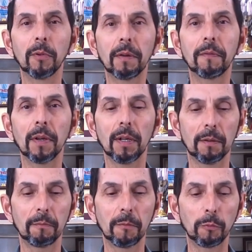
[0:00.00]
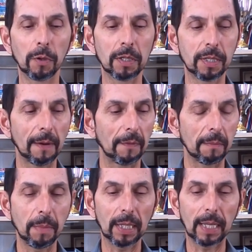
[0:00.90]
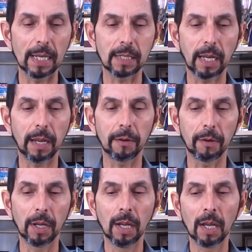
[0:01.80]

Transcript: We've definitely met that standard.